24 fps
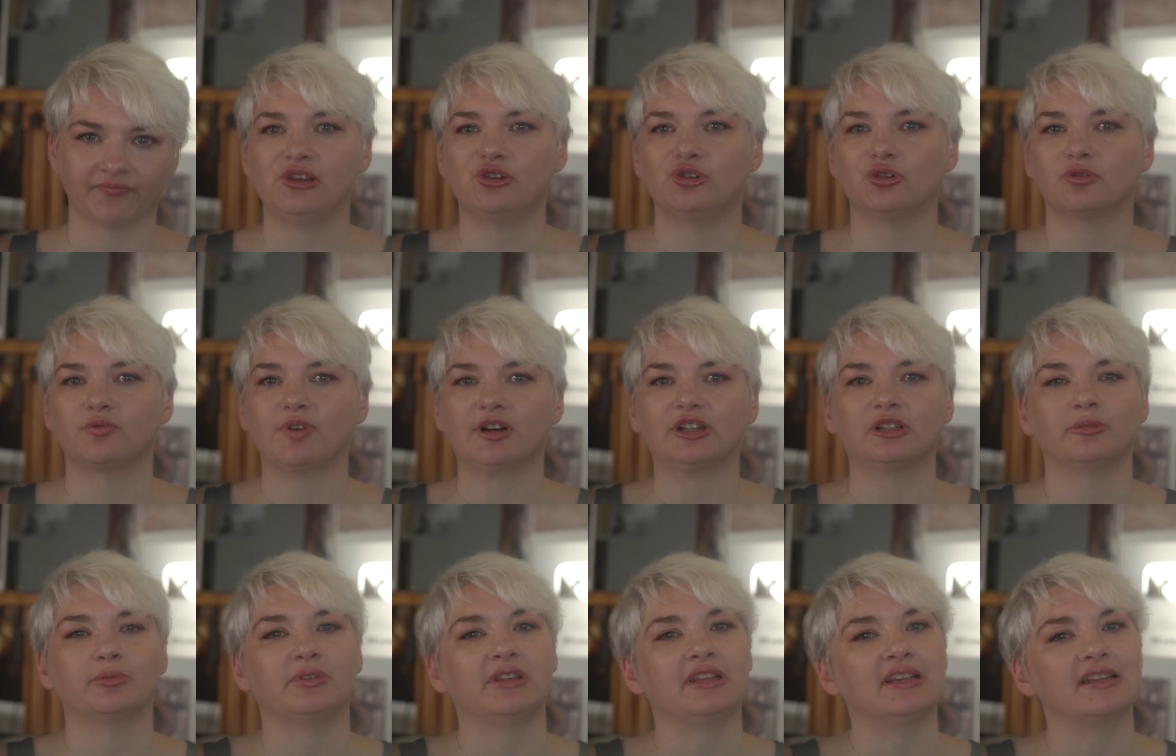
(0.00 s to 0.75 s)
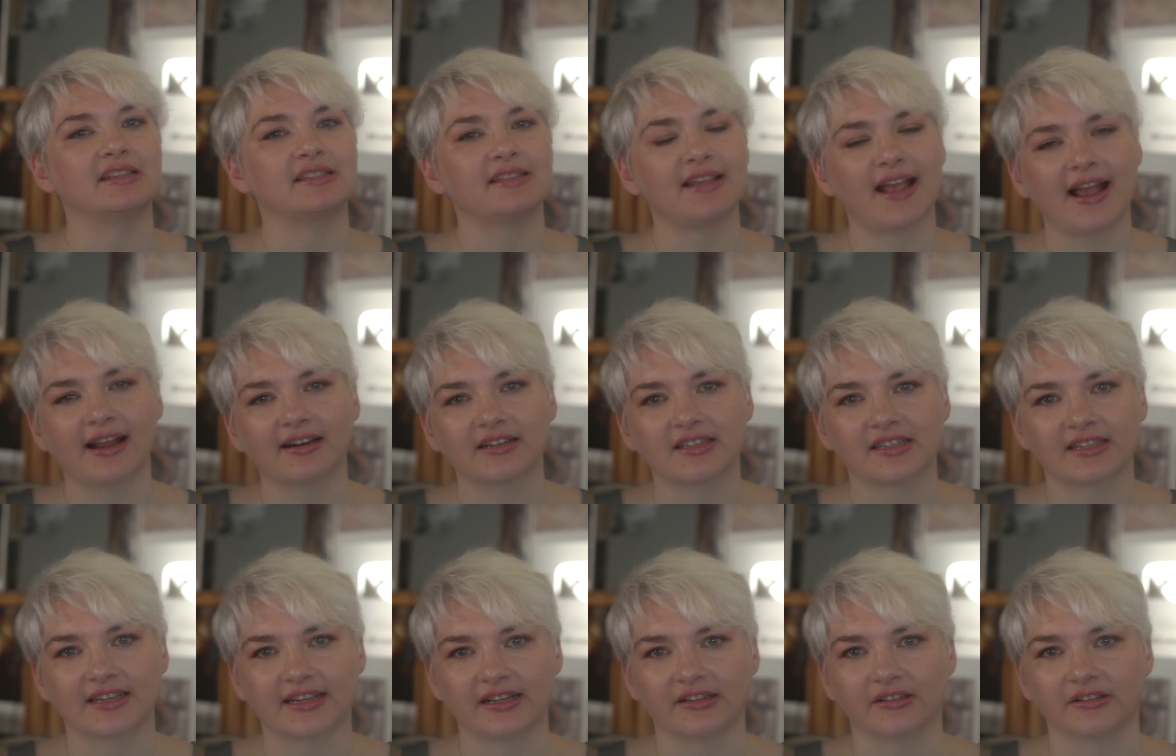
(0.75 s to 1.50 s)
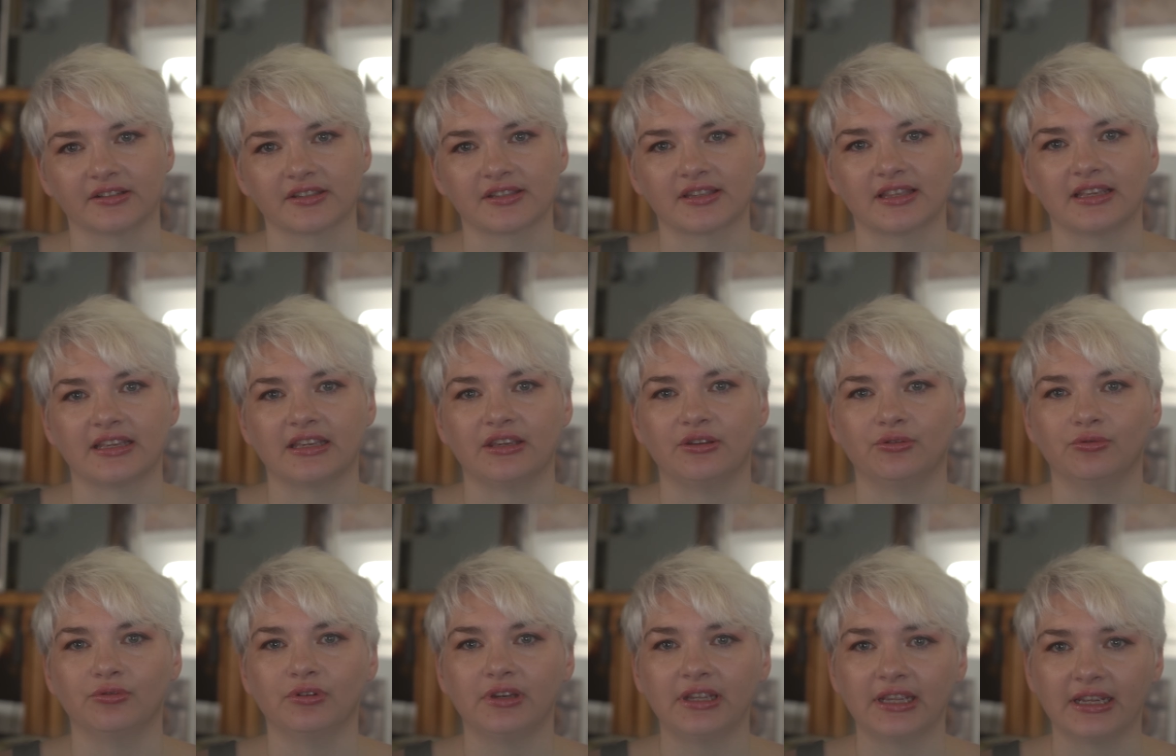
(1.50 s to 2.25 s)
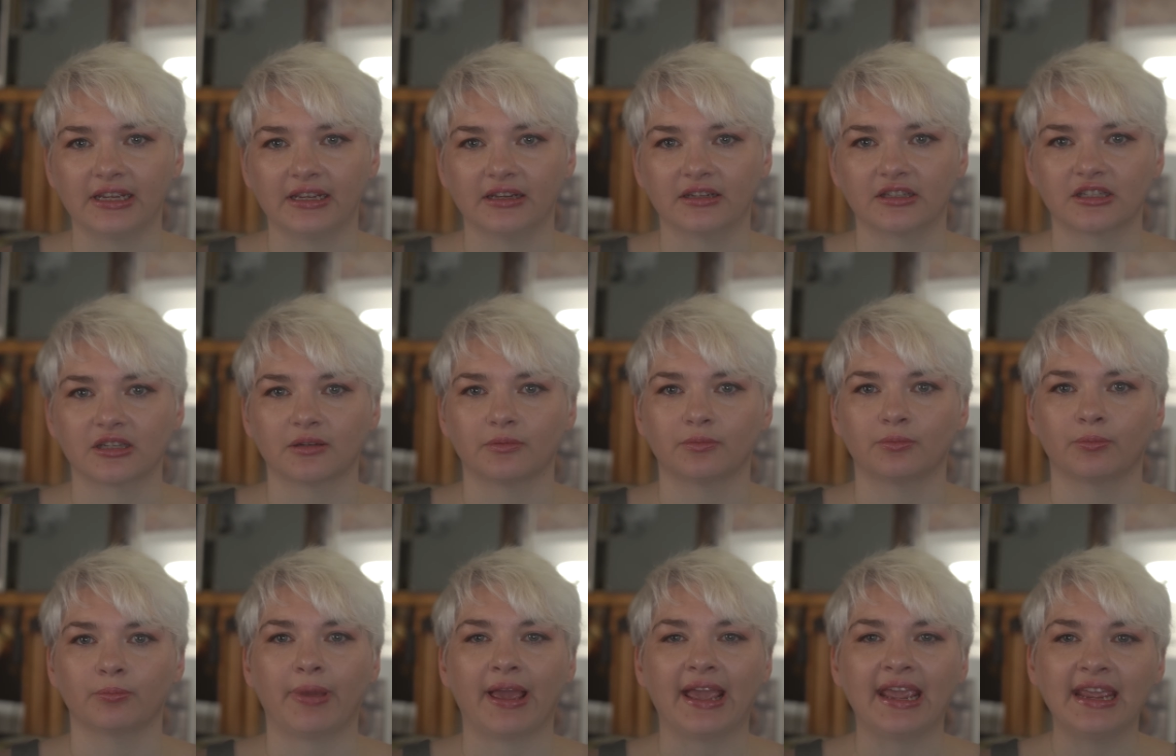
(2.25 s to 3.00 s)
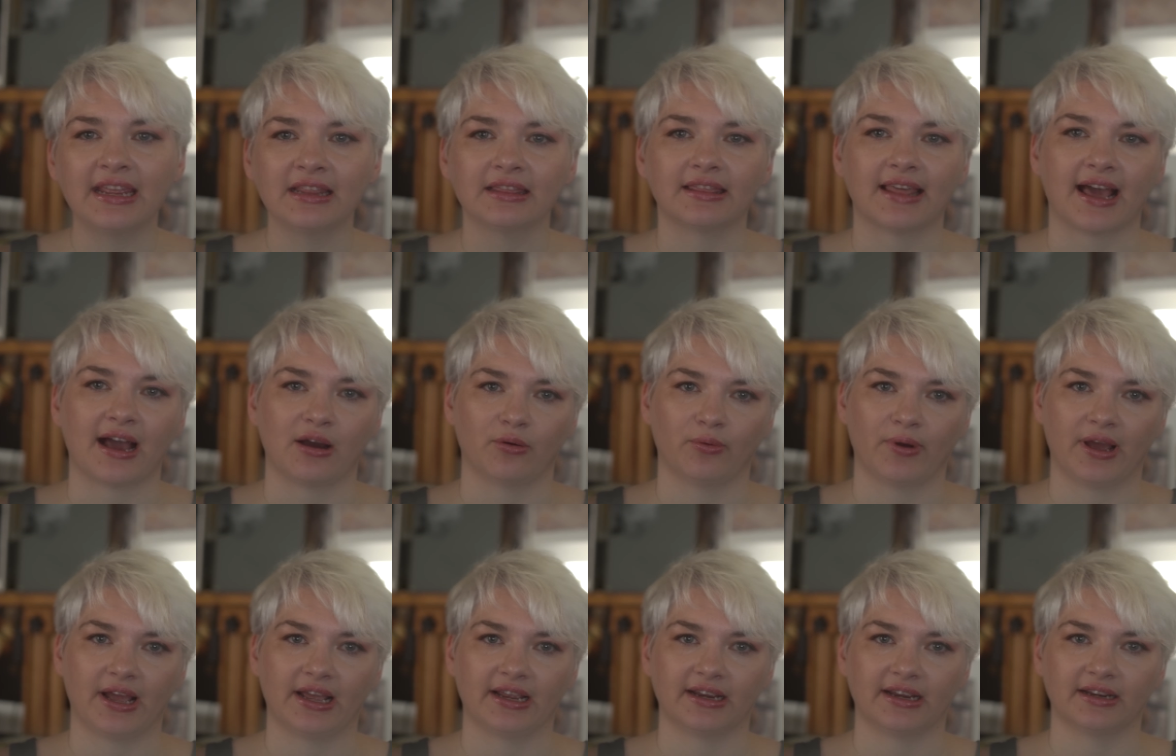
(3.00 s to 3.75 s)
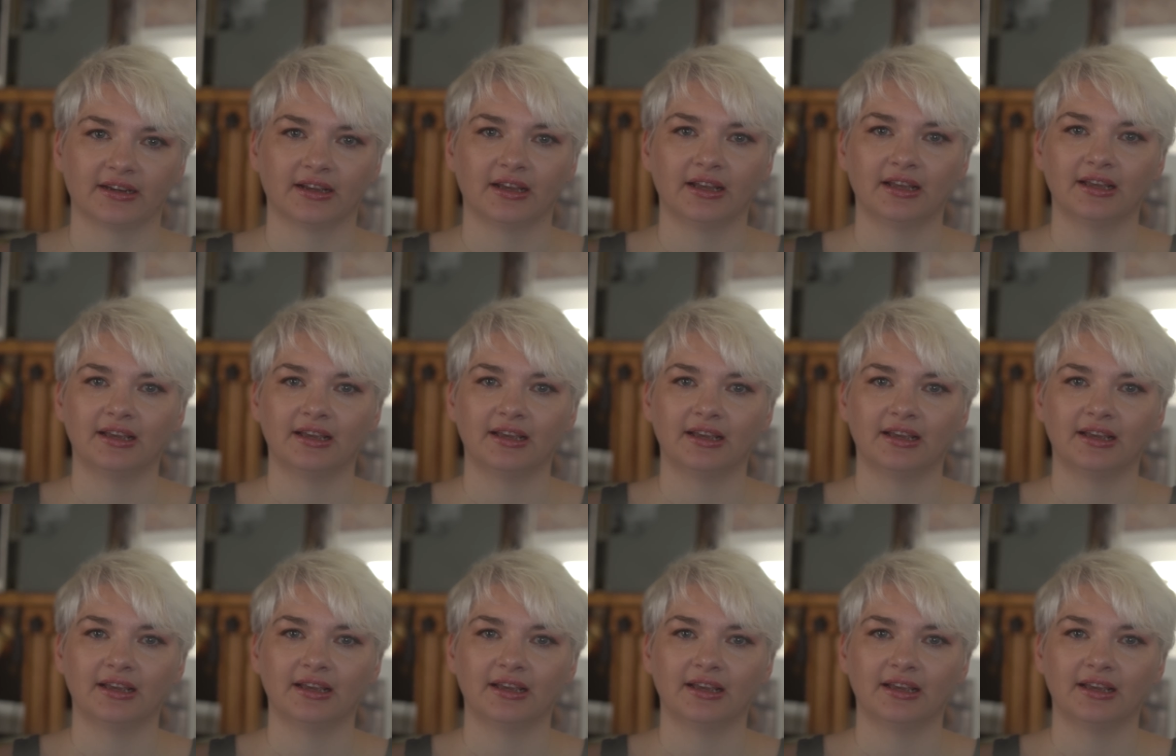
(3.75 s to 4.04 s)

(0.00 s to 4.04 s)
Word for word: you develop the exact skills that you need to paint that way,